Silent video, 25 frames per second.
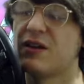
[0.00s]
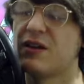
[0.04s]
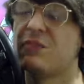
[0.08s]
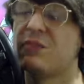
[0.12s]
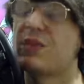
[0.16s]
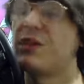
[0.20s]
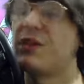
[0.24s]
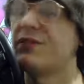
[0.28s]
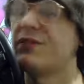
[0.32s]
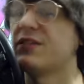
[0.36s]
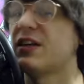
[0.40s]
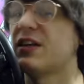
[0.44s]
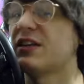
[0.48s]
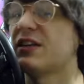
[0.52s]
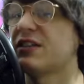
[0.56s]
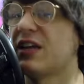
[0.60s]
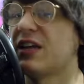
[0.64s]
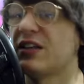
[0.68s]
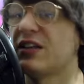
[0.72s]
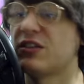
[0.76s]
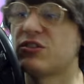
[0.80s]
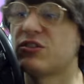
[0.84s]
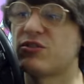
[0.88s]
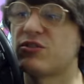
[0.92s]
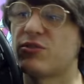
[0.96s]
But if it does
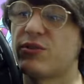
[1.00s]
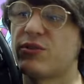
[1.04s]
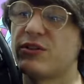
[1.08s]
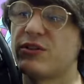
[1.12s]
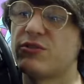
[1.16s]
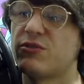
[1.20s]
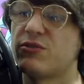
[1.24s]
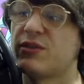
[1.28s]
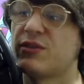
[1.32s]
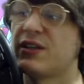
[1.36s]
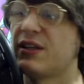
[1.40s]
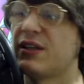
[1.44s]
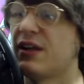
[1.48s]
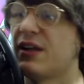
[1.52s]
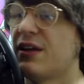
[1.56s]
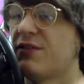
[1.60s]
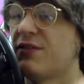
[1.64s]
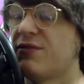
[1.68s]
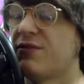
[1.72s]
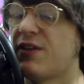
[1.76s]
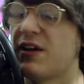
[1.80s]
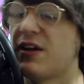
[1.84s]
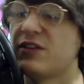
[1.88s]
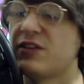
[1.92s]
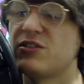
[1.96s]
get destroyed during the end
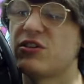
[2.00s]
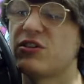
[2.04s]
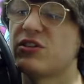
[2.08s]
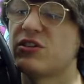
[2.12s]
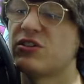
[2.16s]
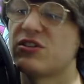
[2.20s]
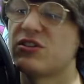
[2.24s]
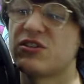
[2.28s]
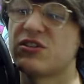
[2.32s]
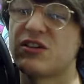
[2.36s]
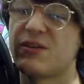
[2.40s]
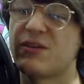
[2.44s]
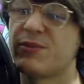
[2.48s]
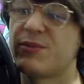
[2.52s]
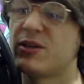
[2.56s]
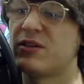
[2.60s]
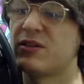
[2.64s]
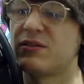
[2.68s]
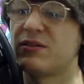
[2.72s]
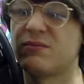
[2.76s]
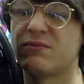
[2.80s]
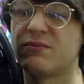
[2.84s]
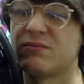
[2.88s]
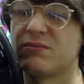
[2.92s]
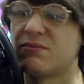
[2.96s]
phase, you can just
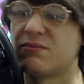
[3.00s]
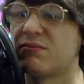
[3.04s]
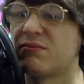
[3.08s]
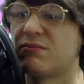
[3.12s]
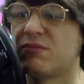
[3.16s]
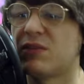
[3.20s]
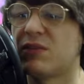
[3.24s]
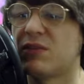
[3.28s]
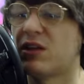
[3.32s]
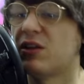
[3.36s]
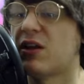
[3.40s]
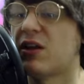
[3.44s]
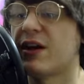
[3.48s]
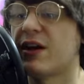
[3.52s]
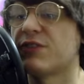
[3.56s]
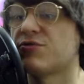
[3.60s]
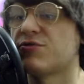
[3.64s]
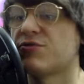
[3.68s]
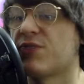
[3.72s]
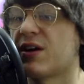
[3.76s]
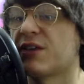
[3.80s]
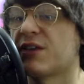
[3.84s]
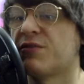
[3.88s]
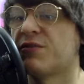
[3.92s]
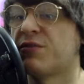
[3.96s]
summon a light
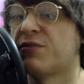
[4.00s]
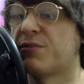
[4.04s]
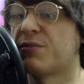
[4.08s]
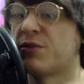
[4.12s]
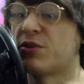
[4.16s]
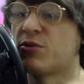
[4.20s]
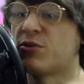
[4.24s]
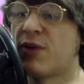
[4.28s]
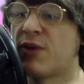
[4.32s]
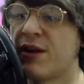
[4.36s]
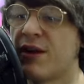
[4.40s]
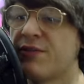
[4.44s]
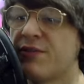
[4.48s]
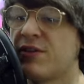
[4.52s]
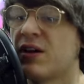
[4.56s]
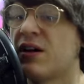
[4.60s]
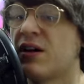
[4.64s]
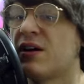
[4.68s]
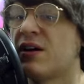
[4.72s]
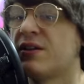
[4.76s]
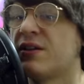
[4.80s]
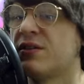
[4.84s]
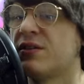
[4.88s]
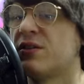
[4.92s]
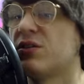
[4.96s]
dragon from your
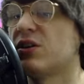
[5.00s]
graveyard.